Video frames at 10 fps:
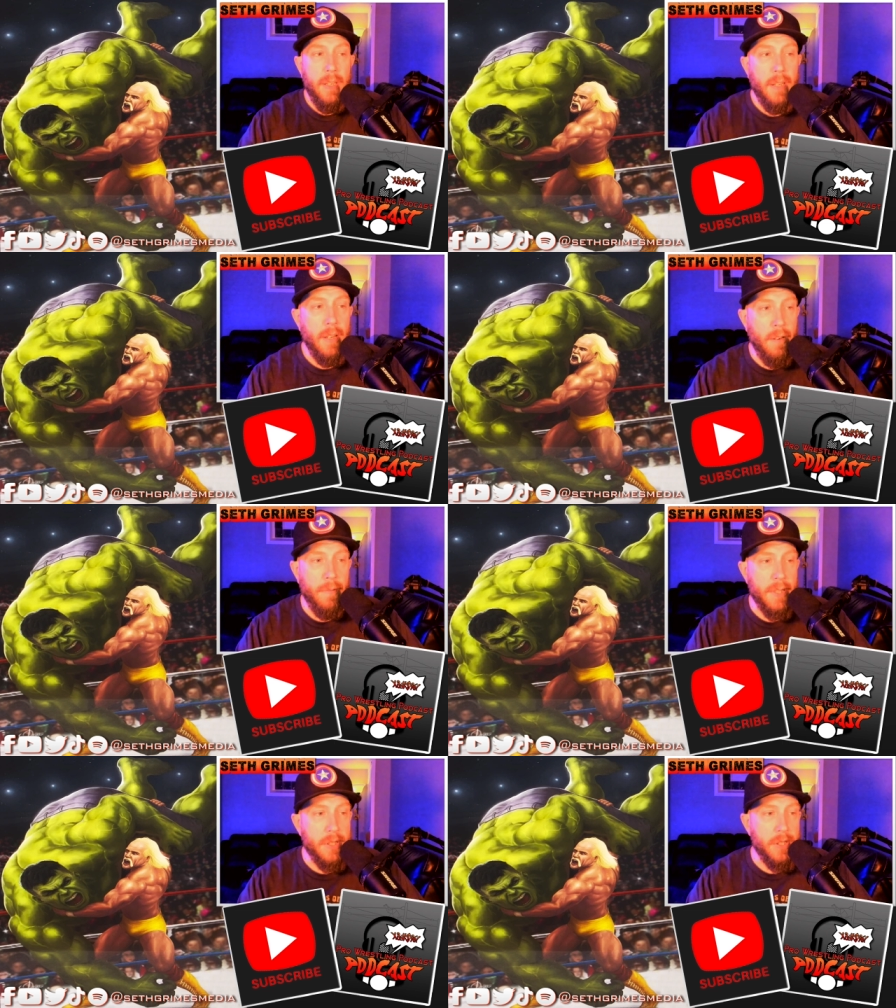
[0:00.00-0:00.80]
I don't know
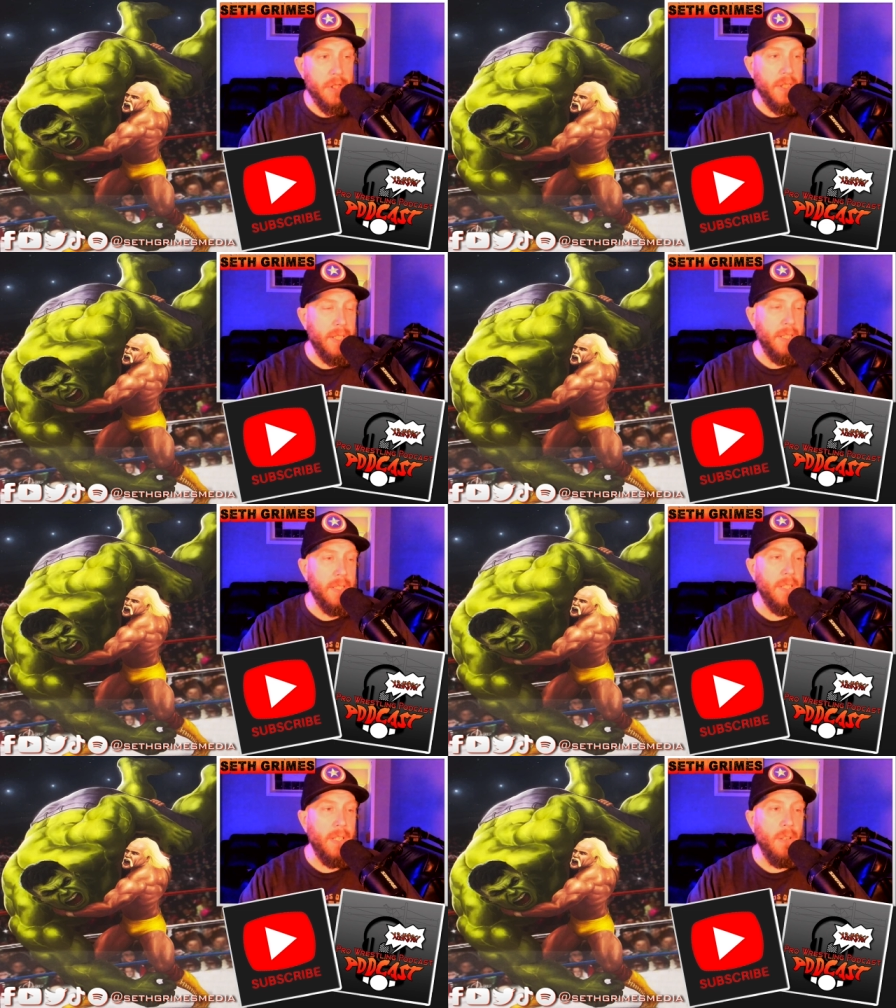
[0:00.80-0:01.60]
if it's just because
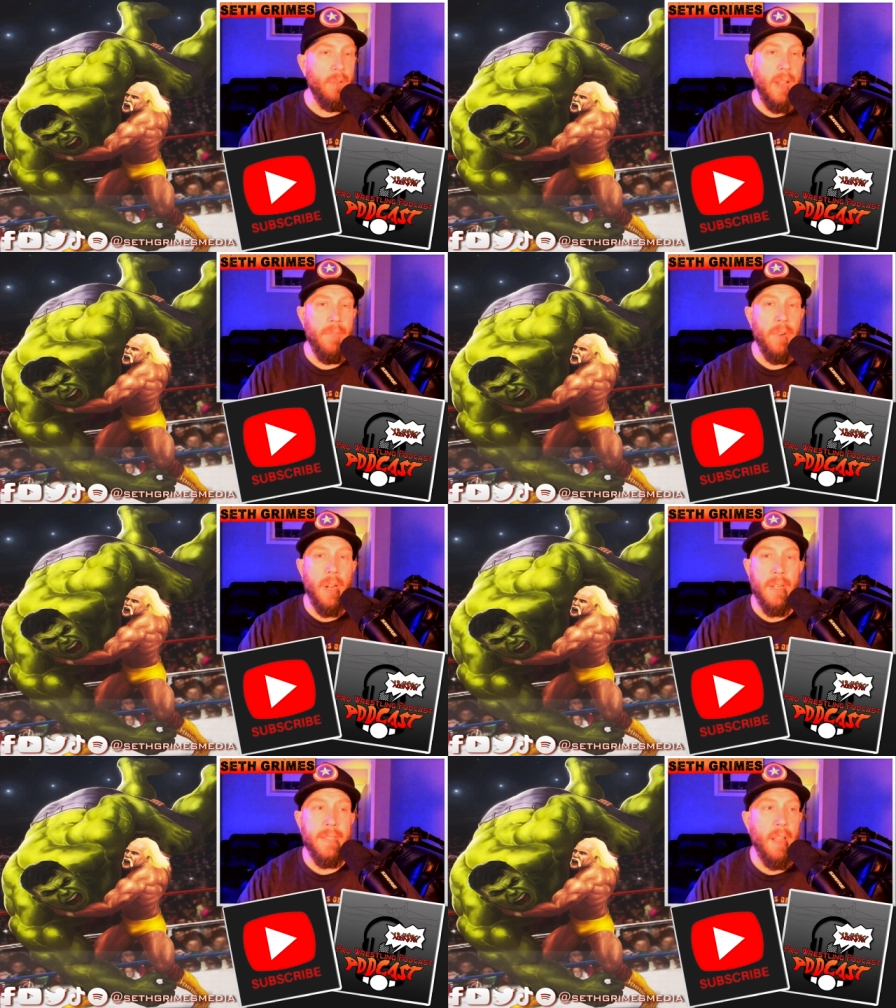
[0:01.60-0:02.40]
he's, you know, having a
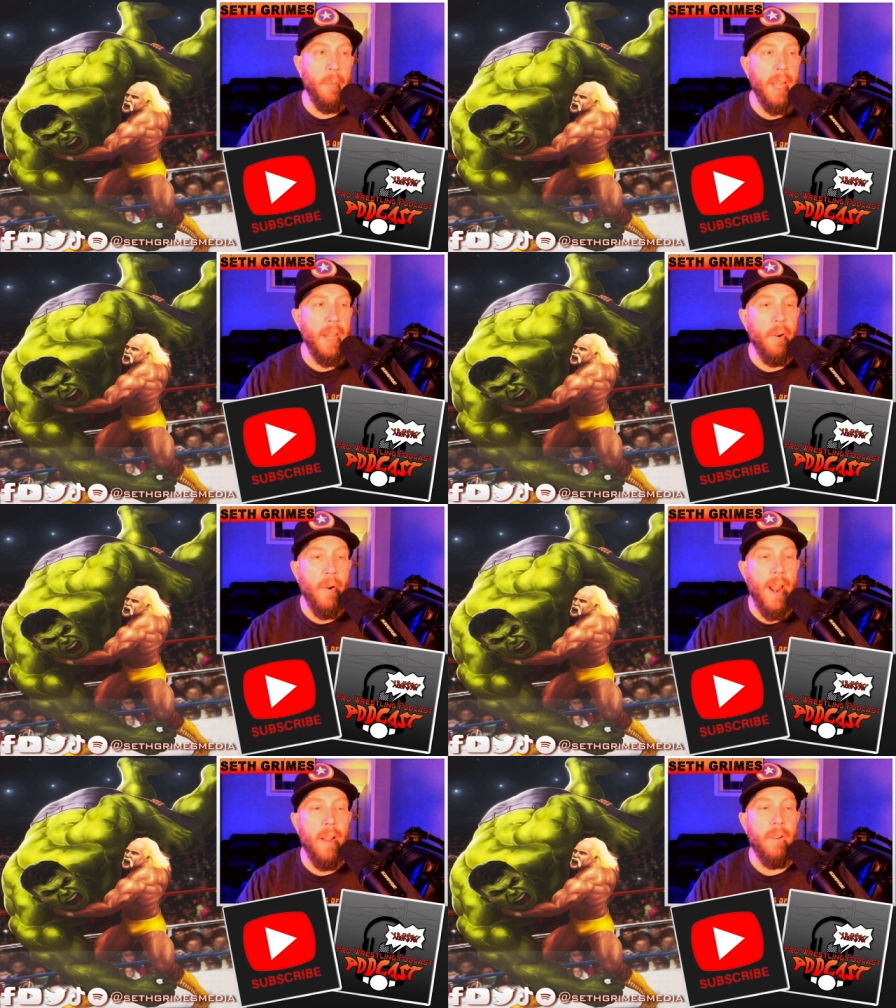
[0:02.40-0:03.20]
hard time getting
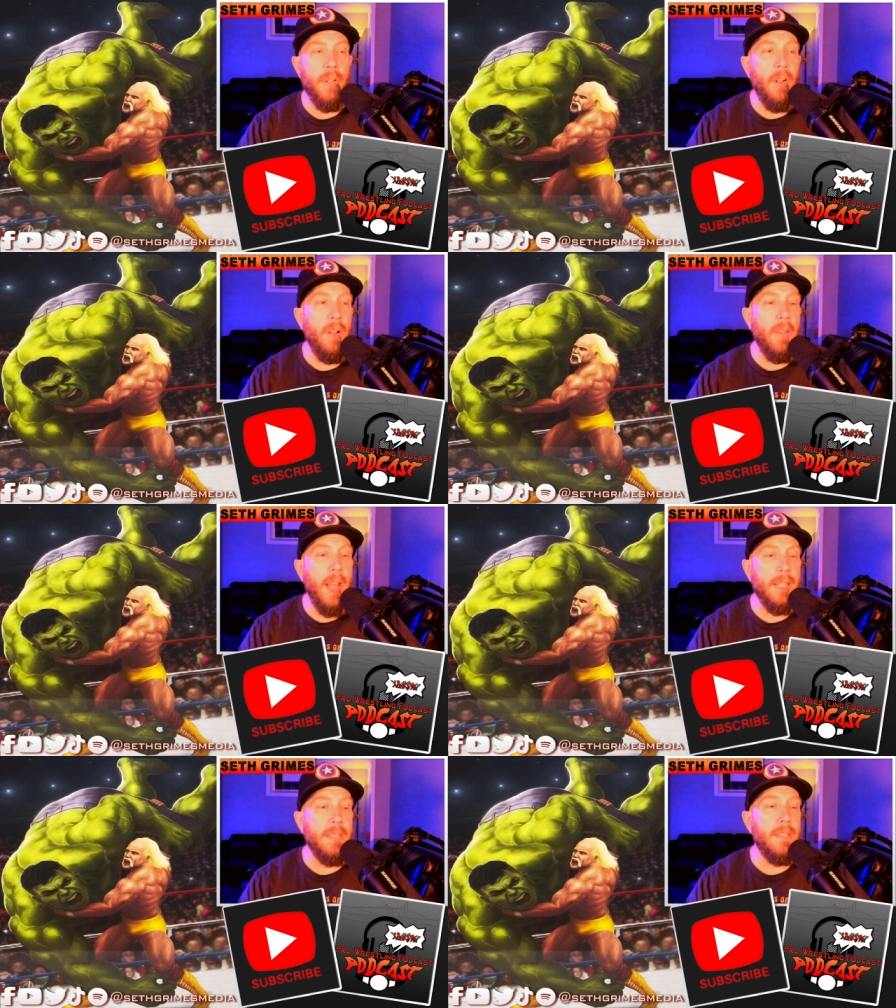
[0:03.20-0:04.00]
around and all
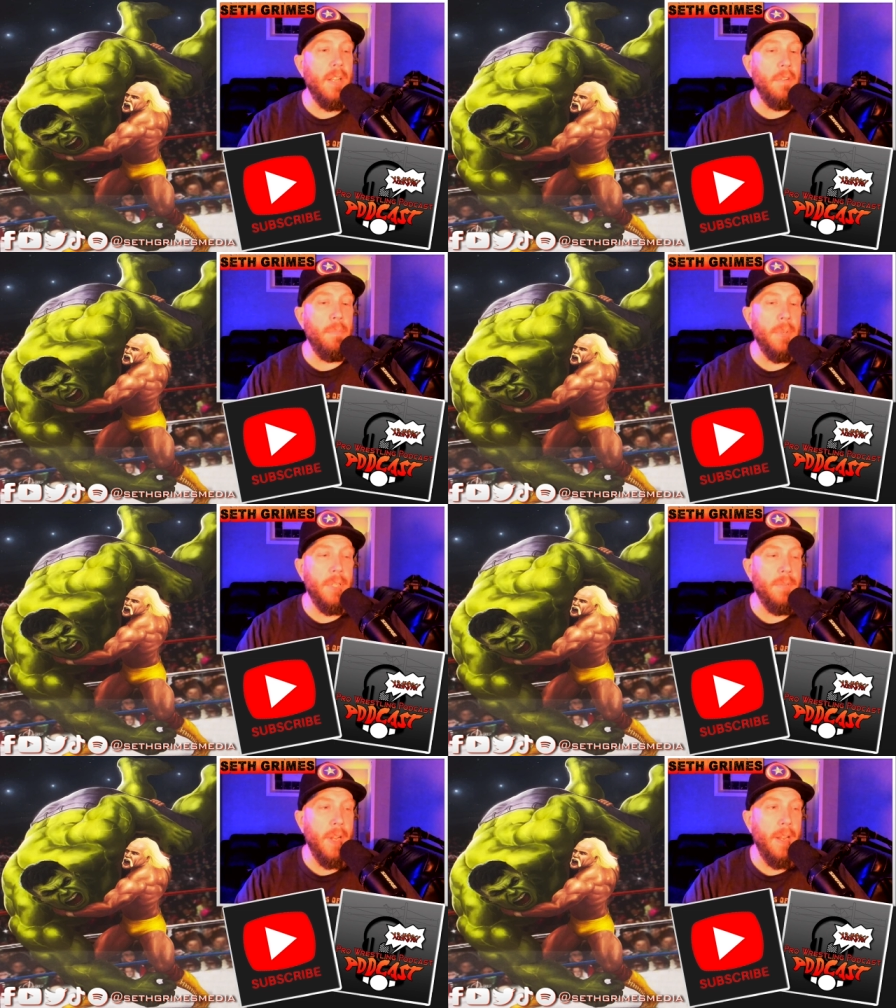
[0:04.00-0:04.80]
that stuff, but
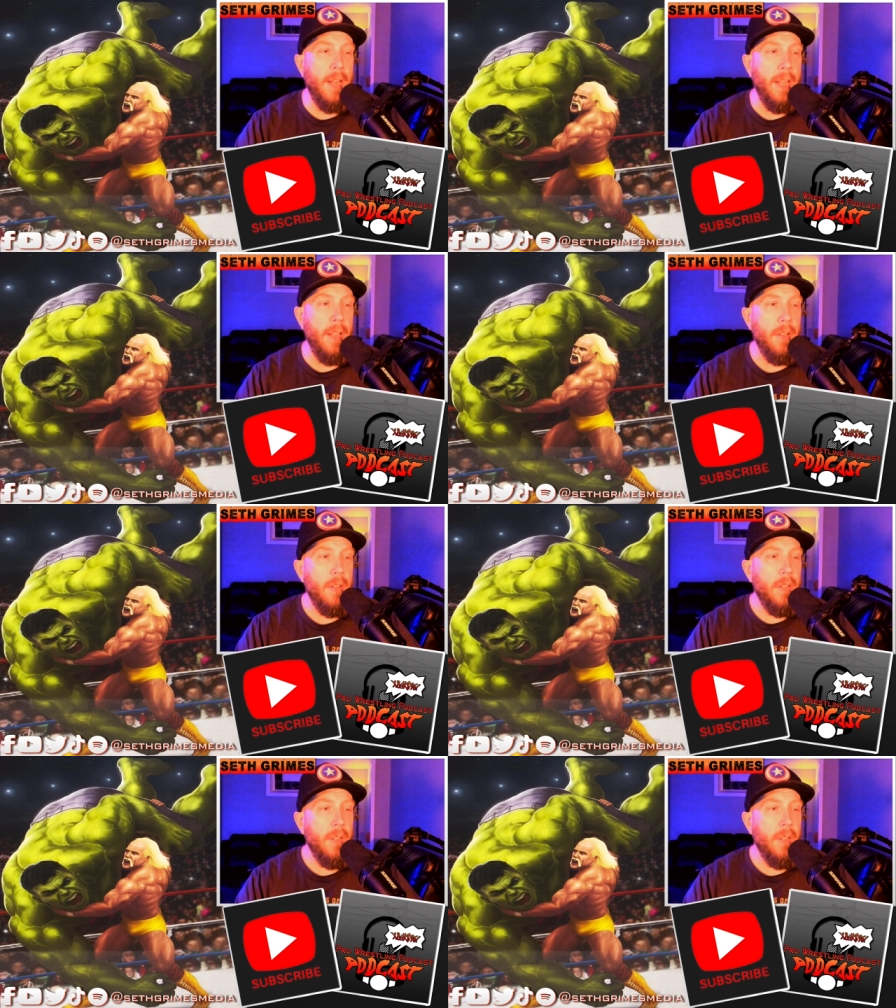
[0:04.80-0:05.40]
he's very,